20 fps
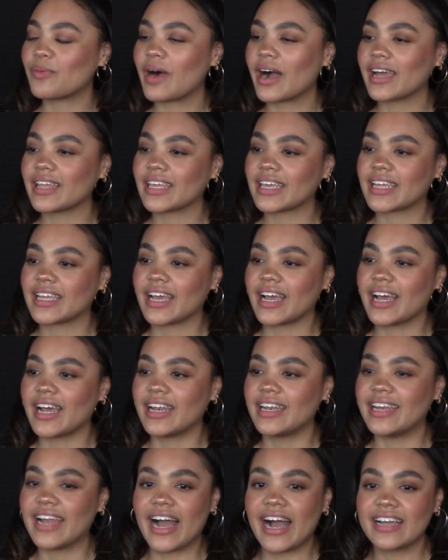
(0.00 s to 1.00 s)
why,
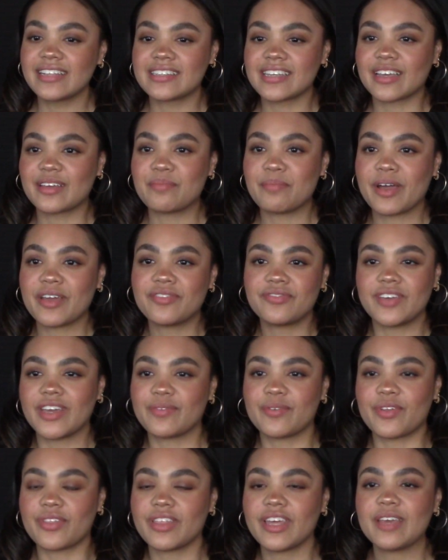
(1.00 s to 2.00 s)
like, it's like my
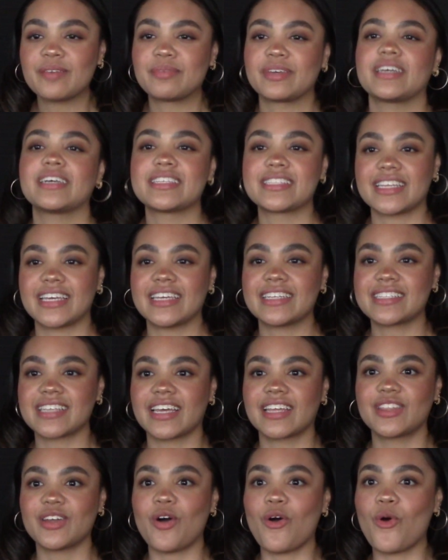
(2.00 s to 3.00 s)
favorite thing, because it's
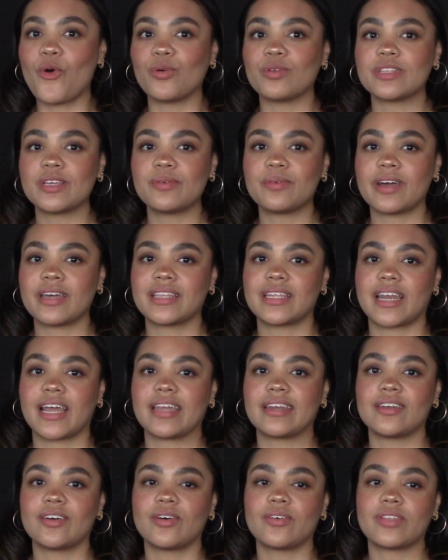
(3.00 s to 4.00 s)
like the only way that
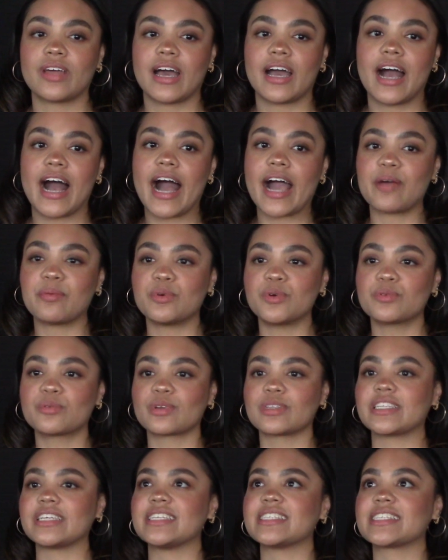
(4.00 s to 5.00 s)
I know that I will
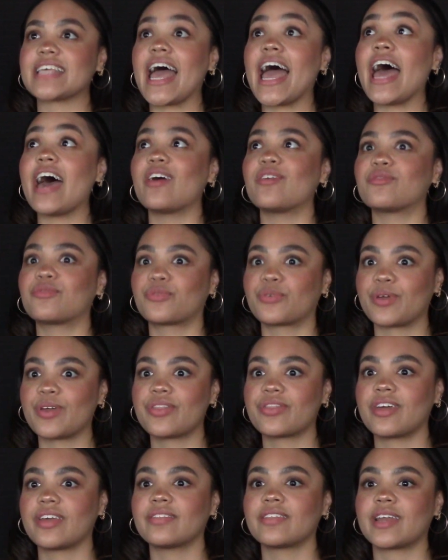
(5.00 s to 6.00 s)
release
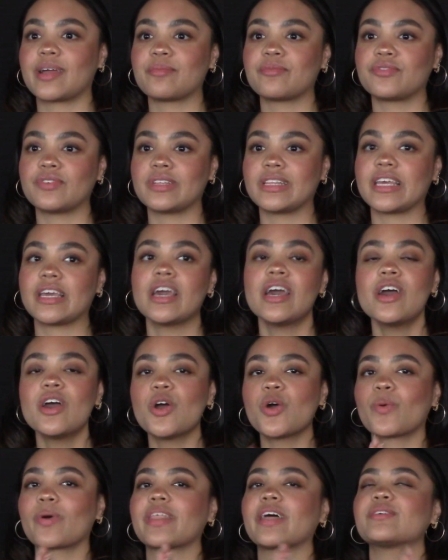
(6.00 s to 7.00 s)
everything that I'm feeling
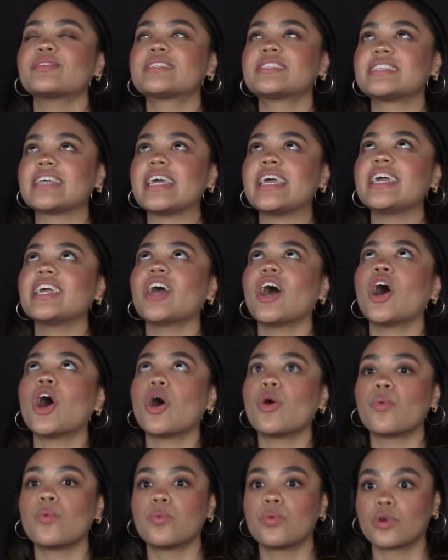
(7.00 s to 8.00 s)
without saying
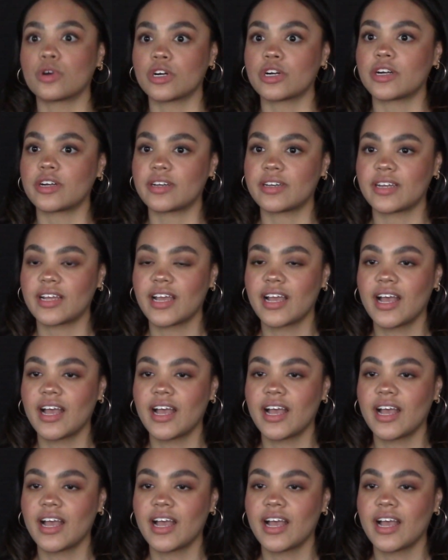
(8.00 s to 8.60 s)
a word.